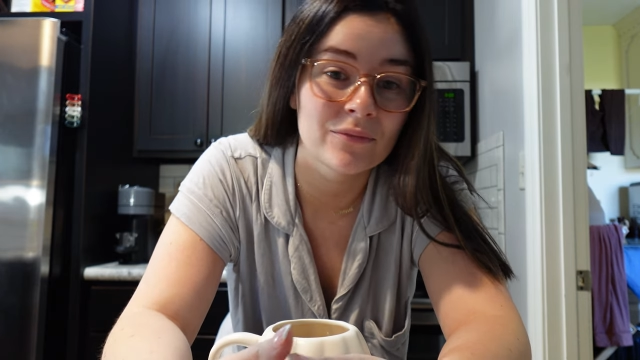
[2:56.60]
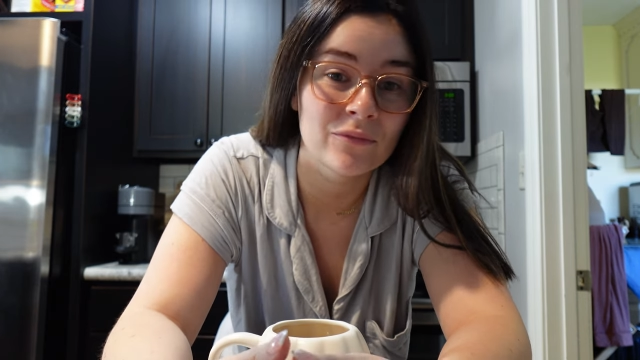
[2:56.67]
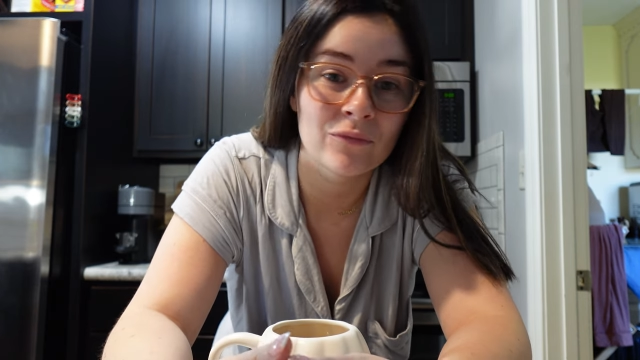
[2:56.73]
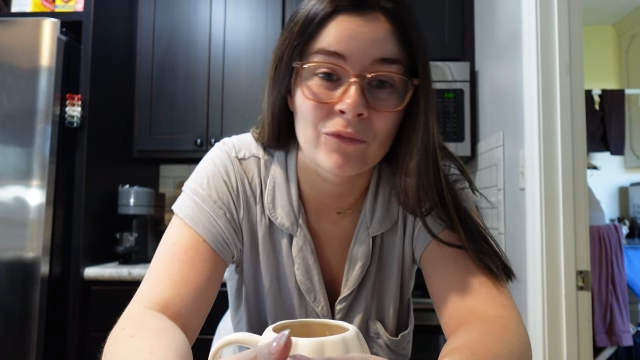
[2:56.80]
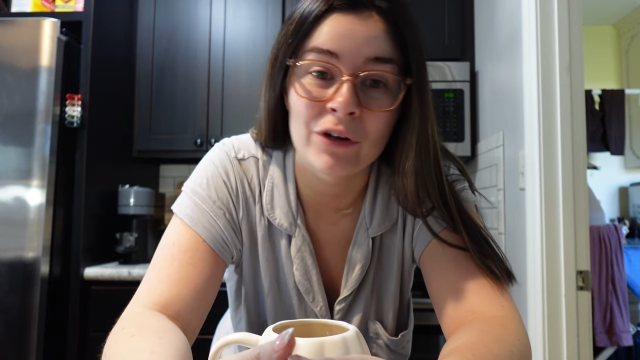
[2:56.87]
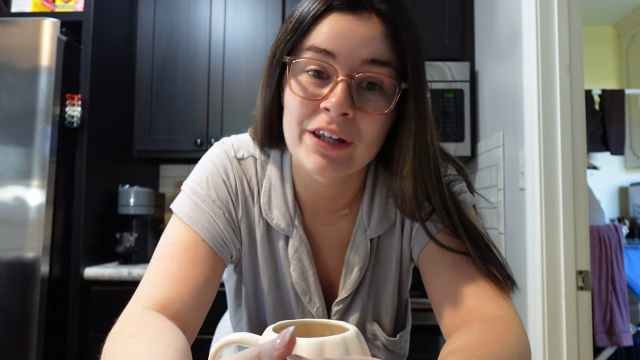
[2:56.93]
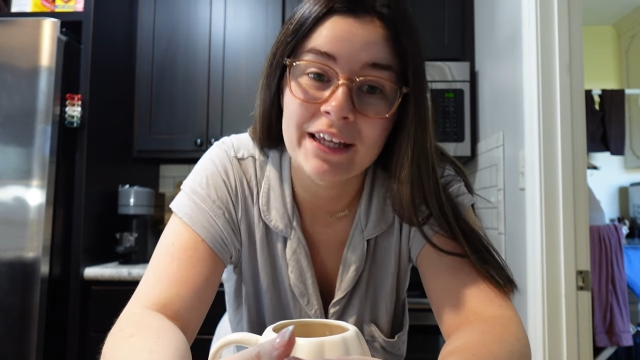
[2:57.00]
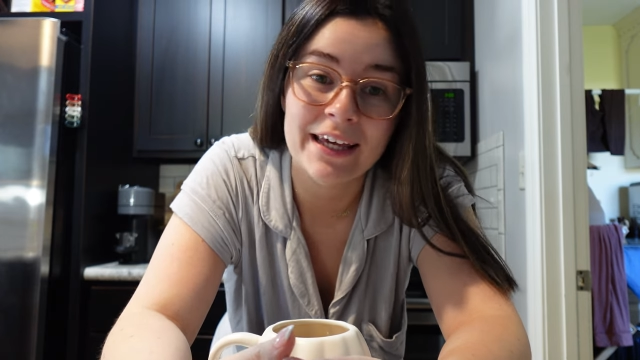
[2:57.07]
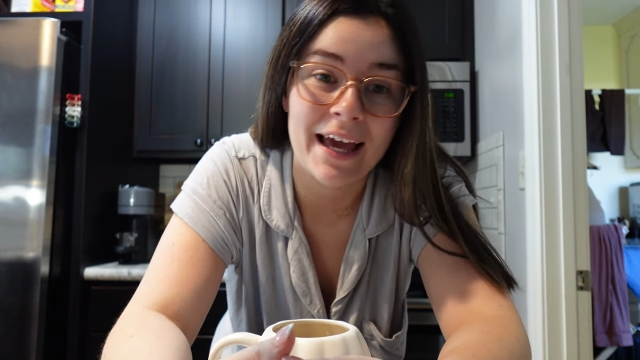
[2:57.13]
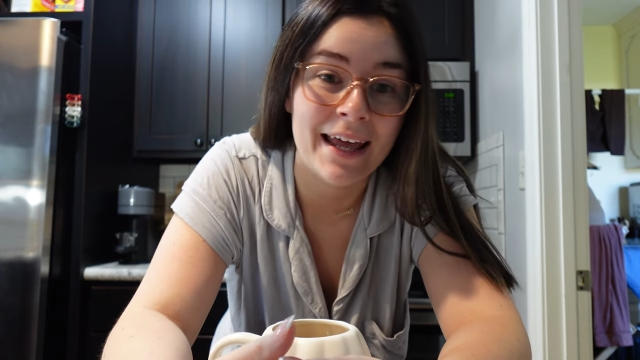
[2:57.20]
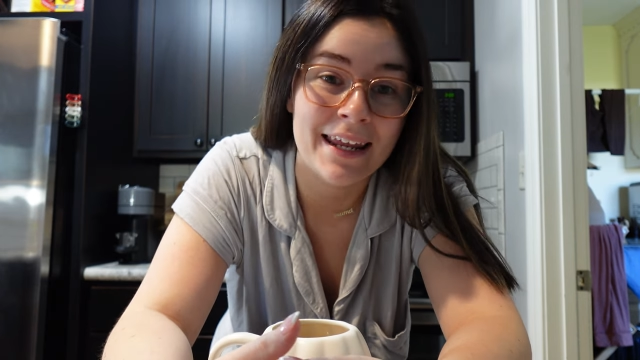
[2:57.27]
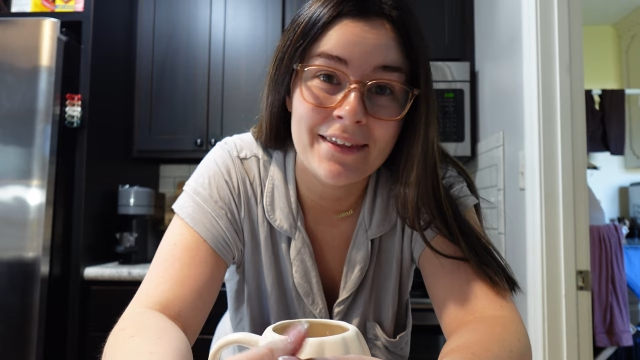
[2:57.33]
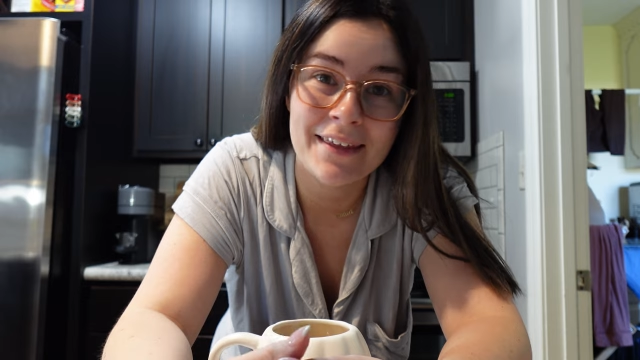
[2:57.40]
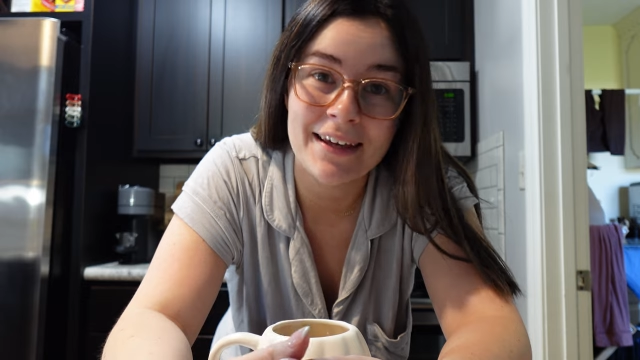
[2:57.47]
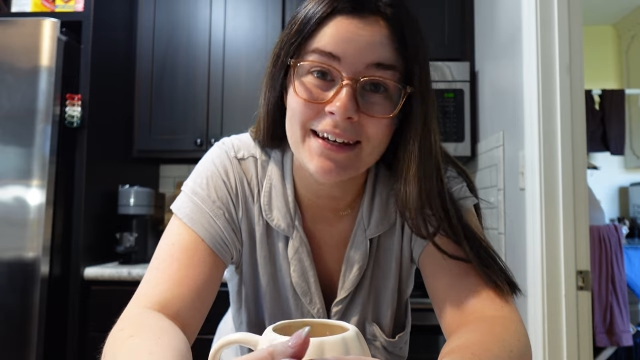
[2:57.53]
really
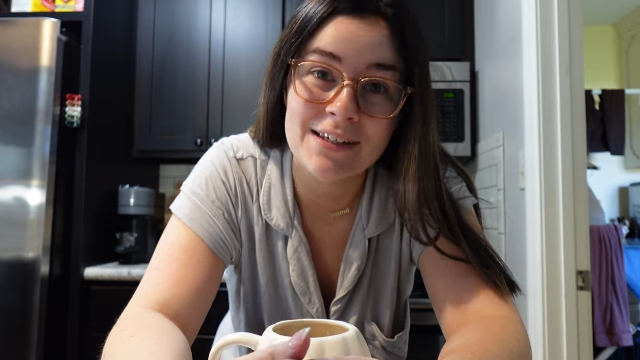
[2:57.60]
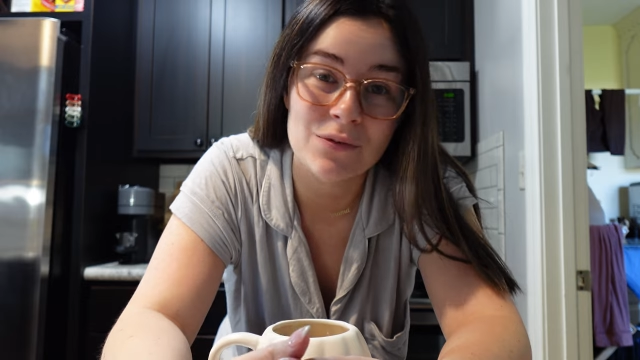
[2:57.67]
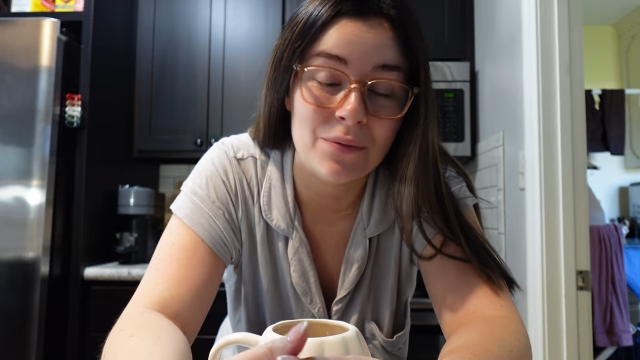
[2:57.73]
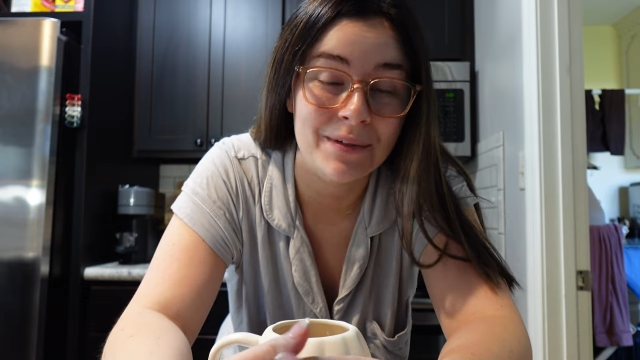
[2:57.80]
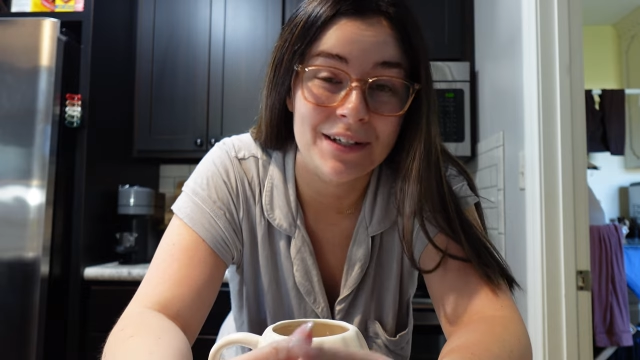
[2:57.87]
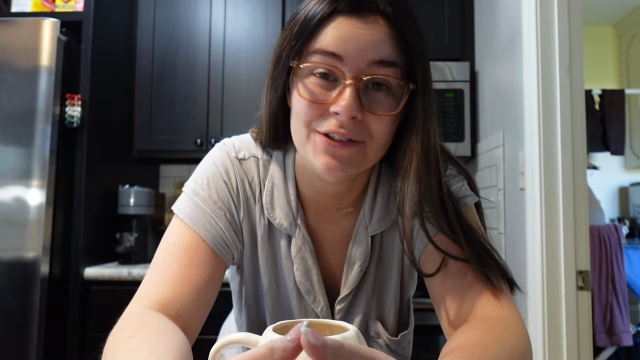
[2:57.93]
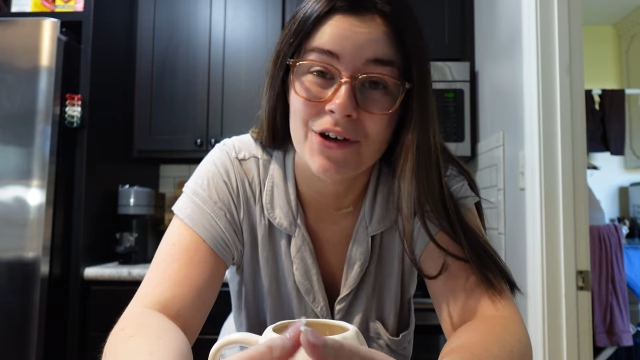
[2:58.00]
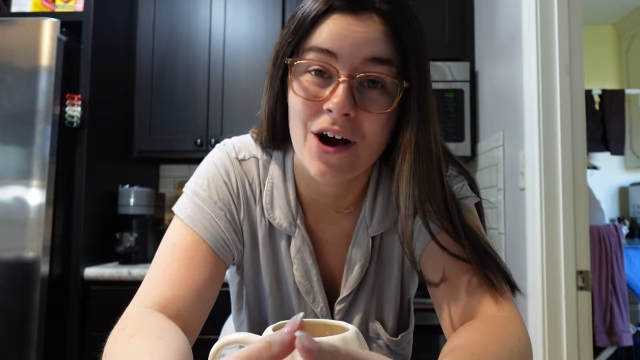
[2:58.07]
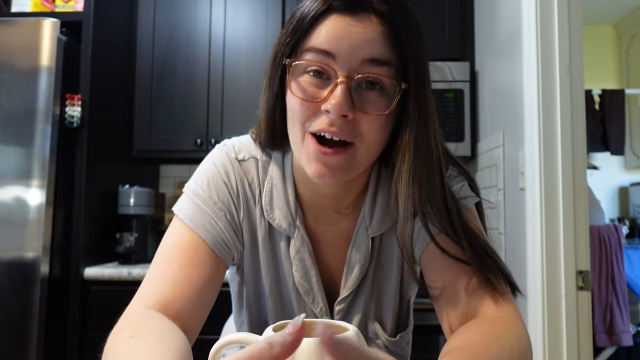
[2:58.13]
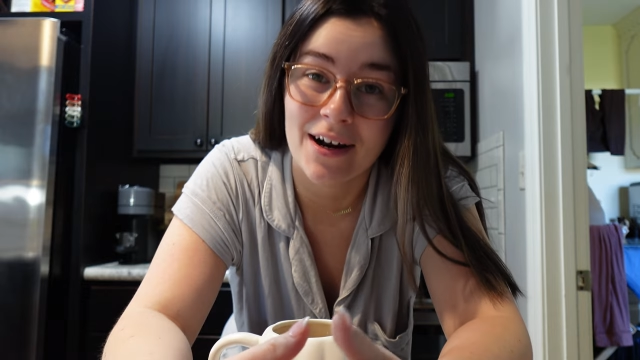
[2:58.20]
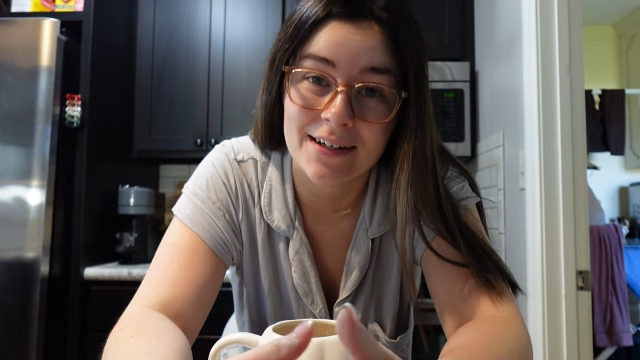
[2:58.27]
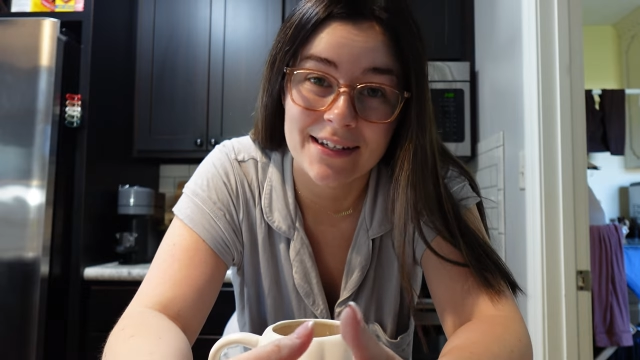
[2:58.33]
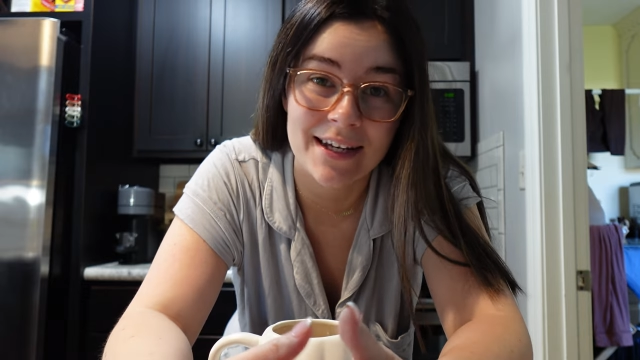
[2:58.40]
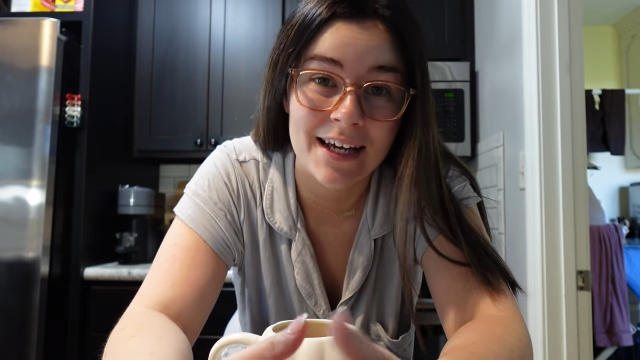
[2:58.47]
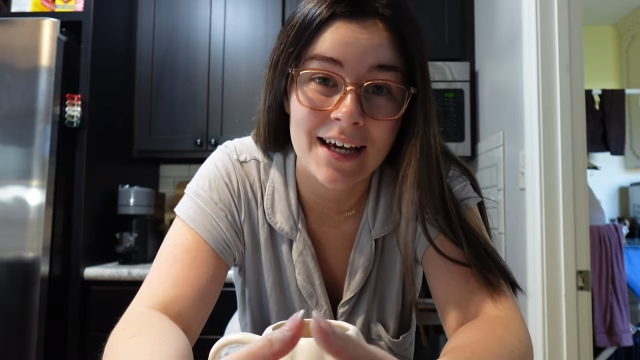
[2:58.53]
anything. Doesn't want me to
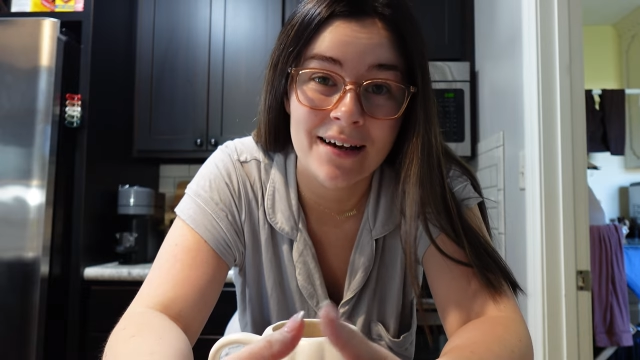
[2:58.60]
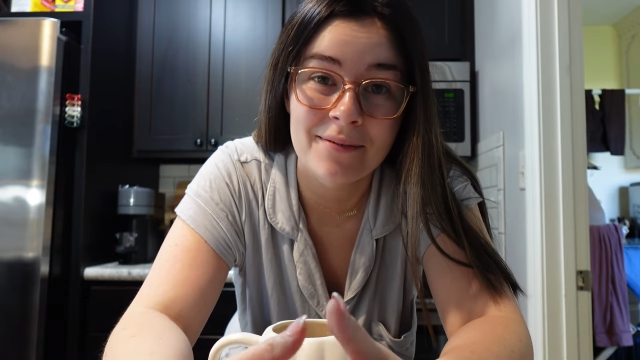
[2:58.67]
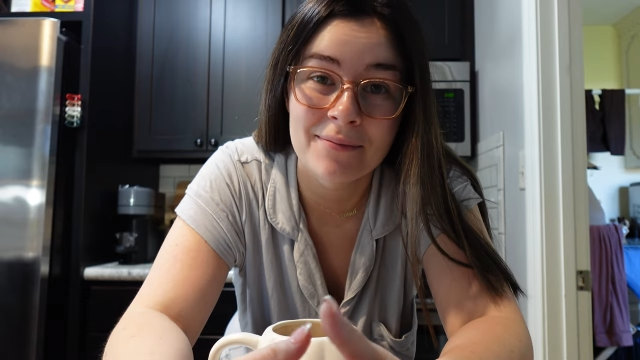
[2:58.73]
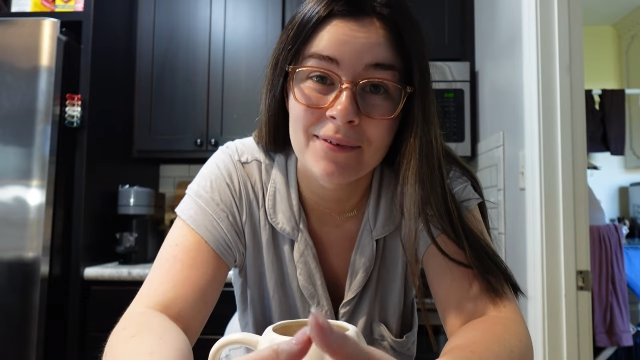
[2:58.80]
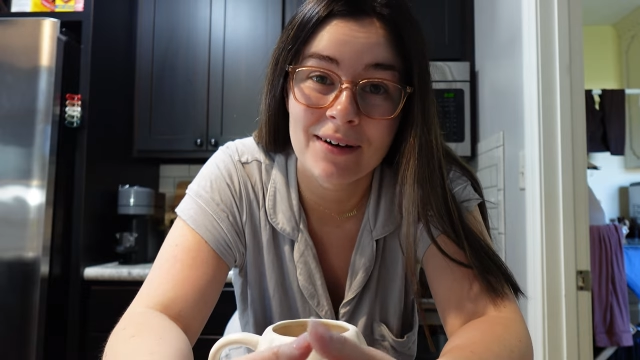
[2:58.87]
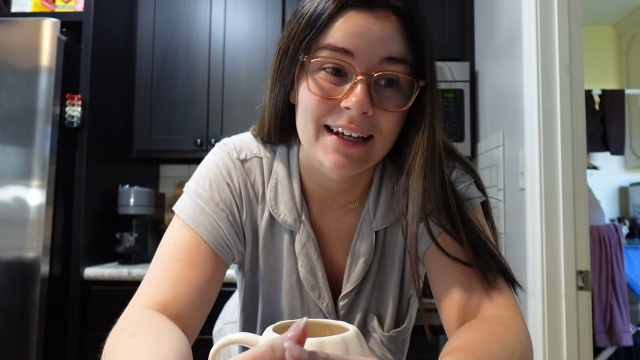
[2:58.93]
talk to him.